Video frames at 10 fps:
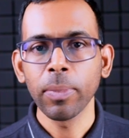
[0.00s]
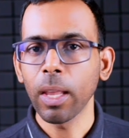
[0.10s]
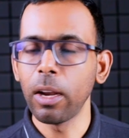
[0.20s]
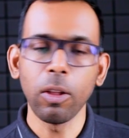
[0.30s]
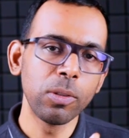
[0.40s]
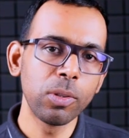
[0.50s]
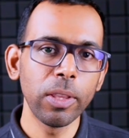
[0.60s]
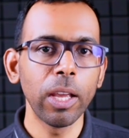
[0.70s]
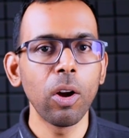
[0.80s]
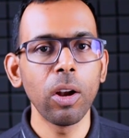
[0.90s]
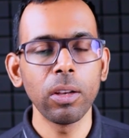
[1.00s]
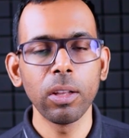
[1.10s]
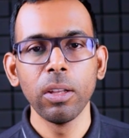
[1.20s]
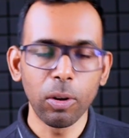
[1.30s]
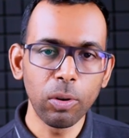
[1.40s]
and also they got
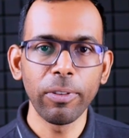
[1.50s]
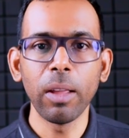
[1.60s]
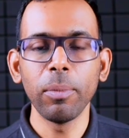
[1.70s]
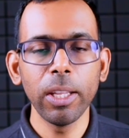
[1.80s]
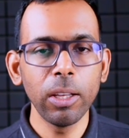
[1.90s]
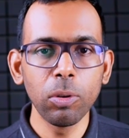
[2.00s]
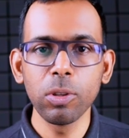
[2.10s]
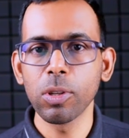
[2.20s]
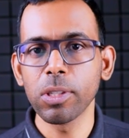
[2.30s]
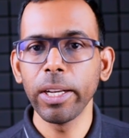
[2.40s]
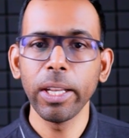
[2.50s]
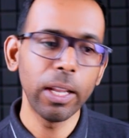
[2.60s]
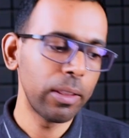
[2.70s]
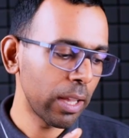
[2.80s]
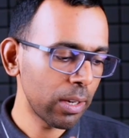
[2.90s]
good family, good society,
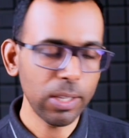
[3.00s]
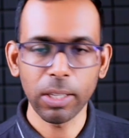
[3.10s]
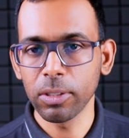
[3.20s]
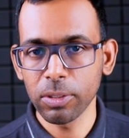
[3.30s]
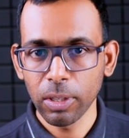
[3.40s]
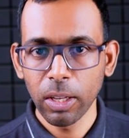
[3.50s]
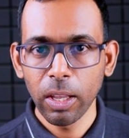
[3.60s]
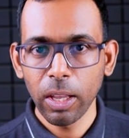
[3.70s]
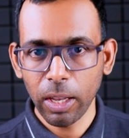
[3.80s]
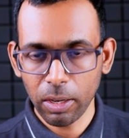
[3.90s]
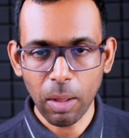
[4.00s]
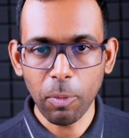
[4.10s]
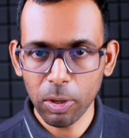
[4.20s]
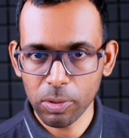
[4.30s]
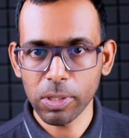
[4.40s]
and they are success in
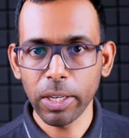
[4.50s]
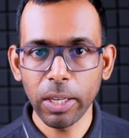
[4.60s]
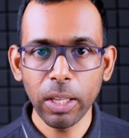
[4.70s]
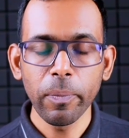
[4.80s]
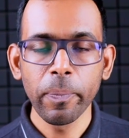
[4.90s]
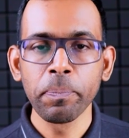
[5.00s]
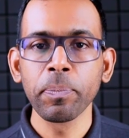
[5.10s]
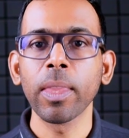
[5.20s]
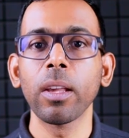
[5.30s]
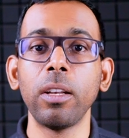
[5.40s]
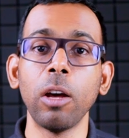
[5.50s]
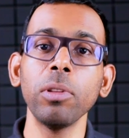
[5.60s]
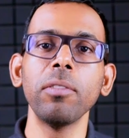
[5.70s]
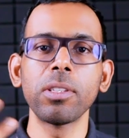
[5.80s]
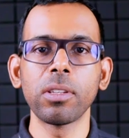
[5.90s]
among society. And now
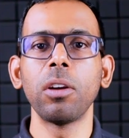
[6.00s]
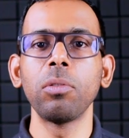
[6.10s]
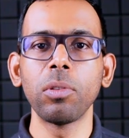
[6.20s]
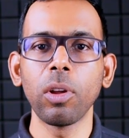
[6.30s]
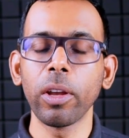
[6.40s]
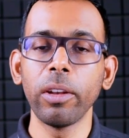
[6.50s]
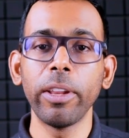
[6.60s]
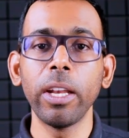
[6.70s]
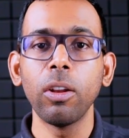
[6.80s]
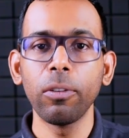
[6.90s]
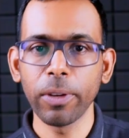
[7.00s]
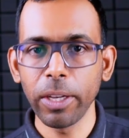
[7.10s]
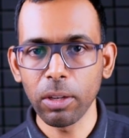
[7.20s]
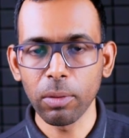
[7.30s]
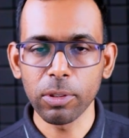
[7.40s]
they will start to talk in very lofty
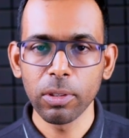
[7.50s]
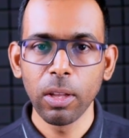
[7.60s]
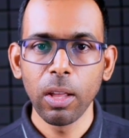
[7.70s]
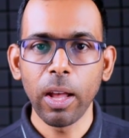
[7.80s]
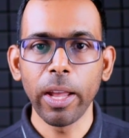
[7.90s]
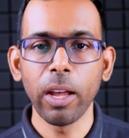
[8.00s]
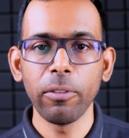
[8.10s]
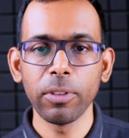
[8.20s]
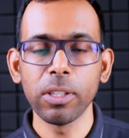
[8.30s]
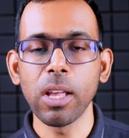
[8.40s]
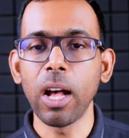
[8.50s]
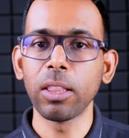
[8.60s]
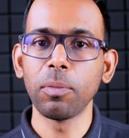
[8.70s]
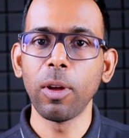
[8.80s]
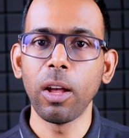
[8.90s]
terms. I have this
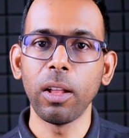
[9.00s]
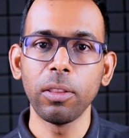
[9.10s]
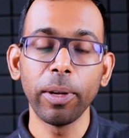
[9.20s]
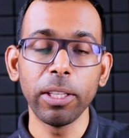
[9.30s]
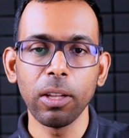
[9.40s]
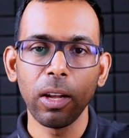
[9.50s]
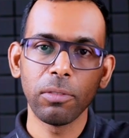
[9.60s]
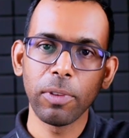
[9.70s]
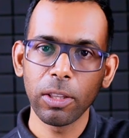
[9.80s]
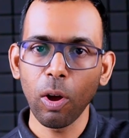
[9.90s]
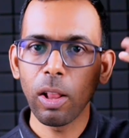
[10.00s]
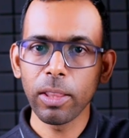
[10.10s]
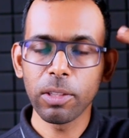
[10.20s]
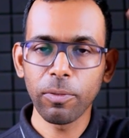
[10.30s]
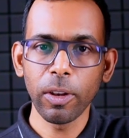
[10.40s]
Atma, Advaita, all
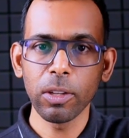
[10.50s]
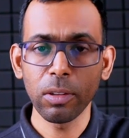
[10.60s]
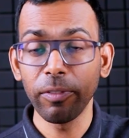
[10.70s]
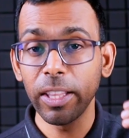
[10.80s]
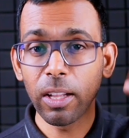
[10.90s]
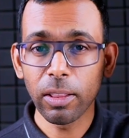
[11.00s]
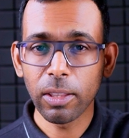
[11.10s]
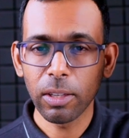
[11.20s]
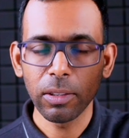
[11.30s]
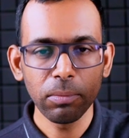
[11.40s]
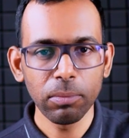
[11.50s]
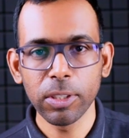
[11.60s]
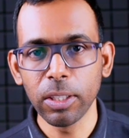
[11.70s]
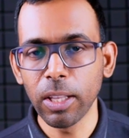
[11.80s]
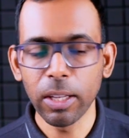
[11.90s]
these philosophy, Vedanta,
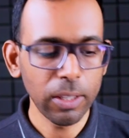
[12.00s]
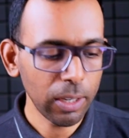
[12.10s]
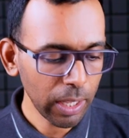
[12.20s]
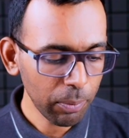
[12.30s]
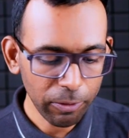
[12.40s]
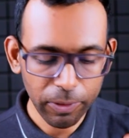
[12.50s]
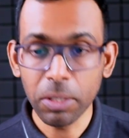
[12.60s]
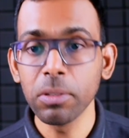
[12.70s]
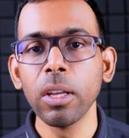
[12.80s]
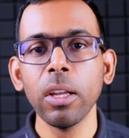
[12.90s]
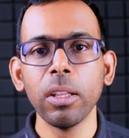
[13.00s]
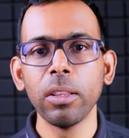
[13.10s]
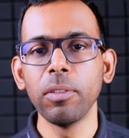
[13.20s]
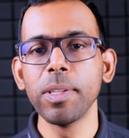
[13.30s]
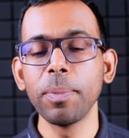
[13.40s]
Siddhanta type of things.
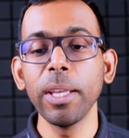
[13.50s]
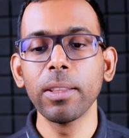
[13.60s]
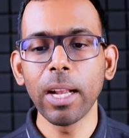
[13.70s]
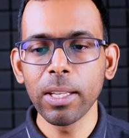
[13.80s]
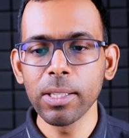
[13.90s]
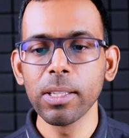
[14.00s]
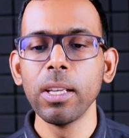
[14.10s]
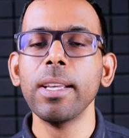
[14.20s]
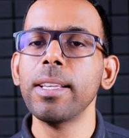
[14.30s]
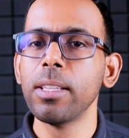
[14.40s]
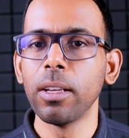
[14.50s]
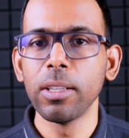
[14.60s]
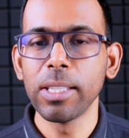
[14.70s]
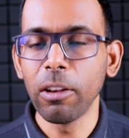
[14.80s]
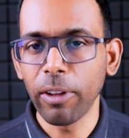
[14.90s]
They will speak. That is
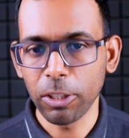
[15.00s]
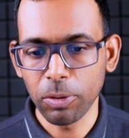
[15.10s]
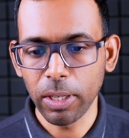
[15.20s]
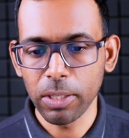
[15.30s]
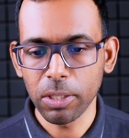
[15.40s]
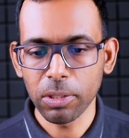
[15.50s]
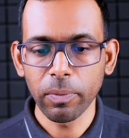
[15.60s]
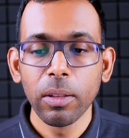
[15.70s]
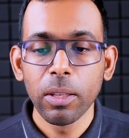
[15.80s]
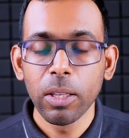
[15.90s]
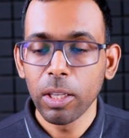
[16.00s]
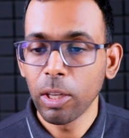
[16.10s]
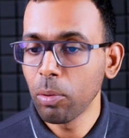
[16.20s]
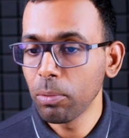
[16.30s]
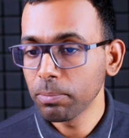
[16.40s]
self-actualization.
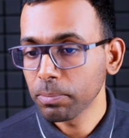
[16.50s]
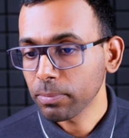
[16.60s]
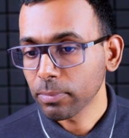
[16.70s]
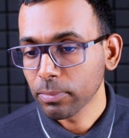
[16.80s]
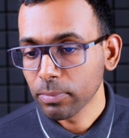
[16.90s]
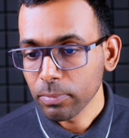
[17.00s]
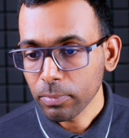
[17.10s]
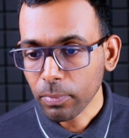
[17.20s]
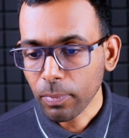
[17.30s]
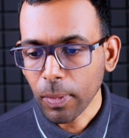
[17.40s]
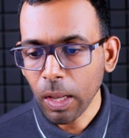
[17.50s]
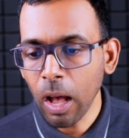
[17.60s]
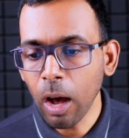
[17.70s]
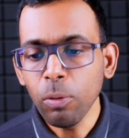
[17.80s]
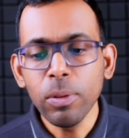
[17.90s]
Now,
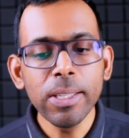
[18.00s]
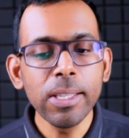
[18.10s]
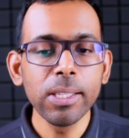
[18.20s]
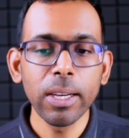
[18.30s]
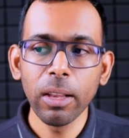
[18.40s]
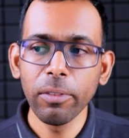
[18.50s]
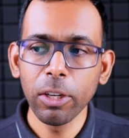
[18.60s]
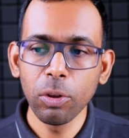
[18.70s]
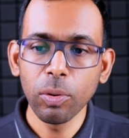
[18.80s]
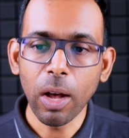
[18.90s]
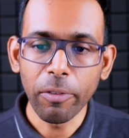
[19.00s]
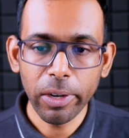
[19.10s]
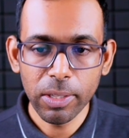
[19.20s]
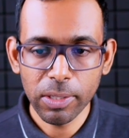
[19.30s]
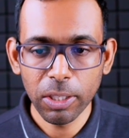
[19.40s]
how this is relevant to our
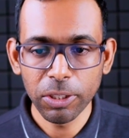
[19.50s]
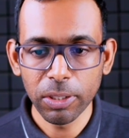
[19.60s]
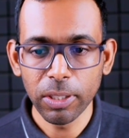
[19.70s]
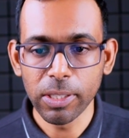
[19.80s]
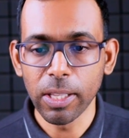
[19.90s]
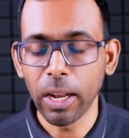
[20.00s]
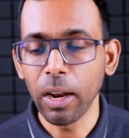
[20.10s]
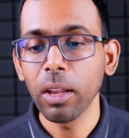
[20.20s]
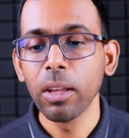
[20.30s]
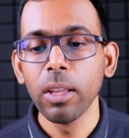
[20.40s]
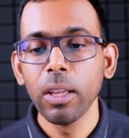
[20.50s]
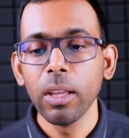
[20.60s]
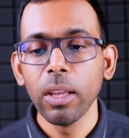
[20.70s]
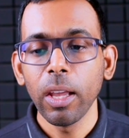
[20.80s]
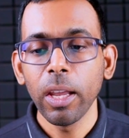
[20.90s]
discussion is that
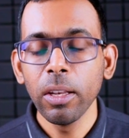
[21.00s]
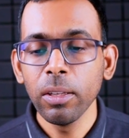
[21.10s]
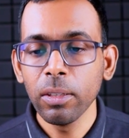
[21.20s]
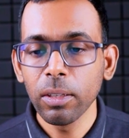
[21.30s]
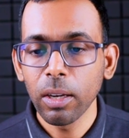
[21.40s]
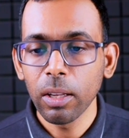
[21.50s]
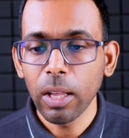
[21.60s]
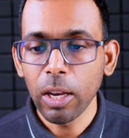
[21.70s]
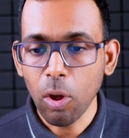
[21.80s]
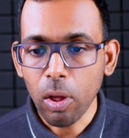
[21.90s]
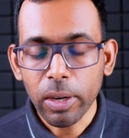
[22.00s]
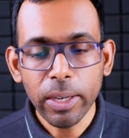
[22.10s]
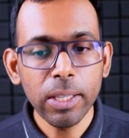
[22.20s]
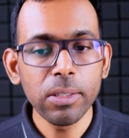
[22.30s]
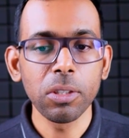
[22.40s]
in an
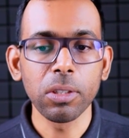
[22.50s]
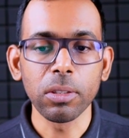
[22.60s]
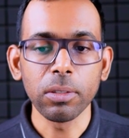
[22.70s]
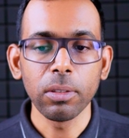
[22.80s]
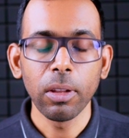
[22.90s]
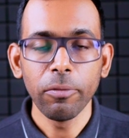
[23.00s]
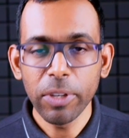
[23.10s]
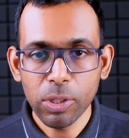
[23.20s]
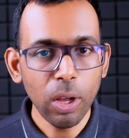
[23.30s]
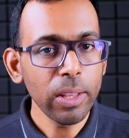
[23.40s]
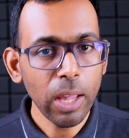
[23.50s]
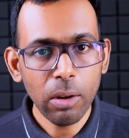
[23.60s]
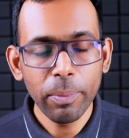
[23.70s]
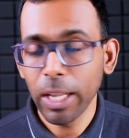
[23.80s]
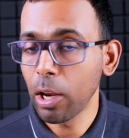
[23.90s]
organization, we saw there will
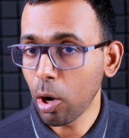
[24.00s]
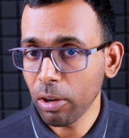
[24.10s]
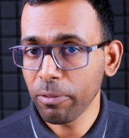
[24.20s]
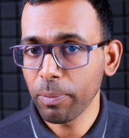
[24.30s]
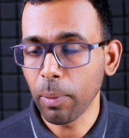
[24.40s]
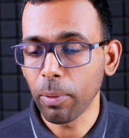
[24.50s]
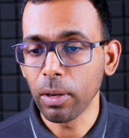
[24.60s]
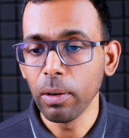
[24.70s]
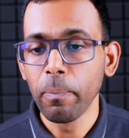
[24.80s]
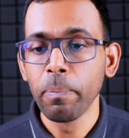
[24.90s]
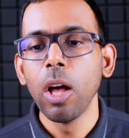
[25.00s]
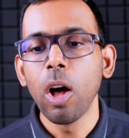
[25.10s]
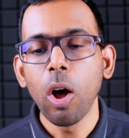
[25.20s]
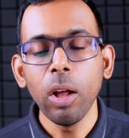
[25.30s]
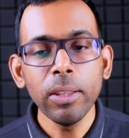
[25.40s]
be a lot of people.
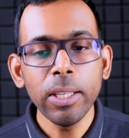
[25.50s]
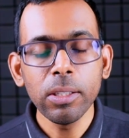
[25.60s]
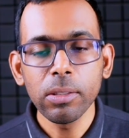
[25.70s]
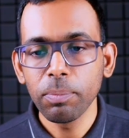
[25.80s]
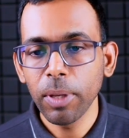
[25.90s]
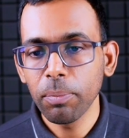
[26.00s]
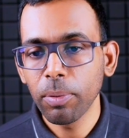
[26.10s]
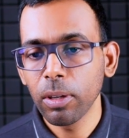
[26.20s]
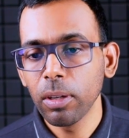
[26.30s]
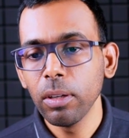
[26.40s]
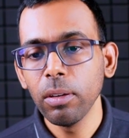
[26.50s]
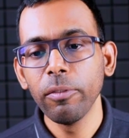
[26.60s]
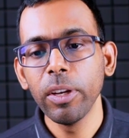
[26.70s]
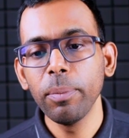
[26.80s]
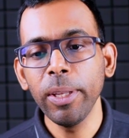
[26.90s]
All these people
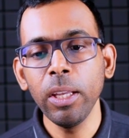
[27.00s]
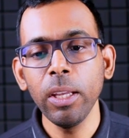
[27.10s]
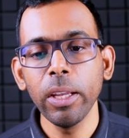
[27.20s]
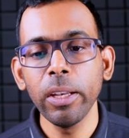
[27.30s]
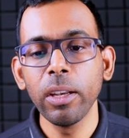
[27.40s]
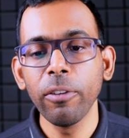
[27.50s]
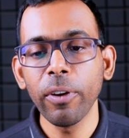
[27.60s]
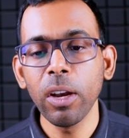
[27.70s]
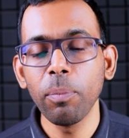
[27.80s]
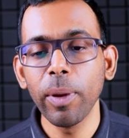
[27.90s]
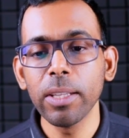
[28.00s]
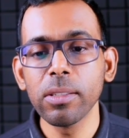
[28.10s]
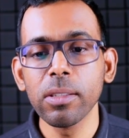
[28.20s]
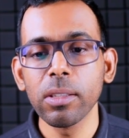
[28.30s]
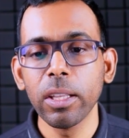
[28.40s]
will be in different
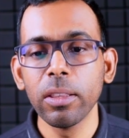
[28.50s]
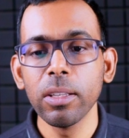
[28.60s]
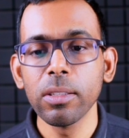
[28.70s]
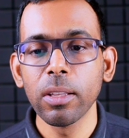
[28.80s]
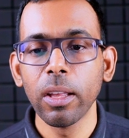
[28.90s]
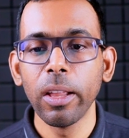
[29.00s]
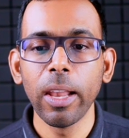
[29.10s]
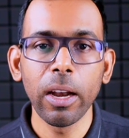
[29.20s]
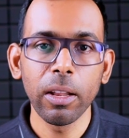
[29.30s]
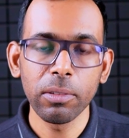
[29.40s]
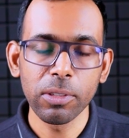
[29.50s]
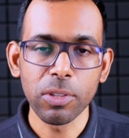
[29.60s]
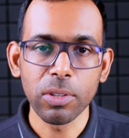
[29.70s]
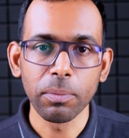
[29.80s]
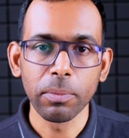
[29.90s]
places in this ladder
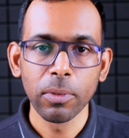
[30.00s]
system.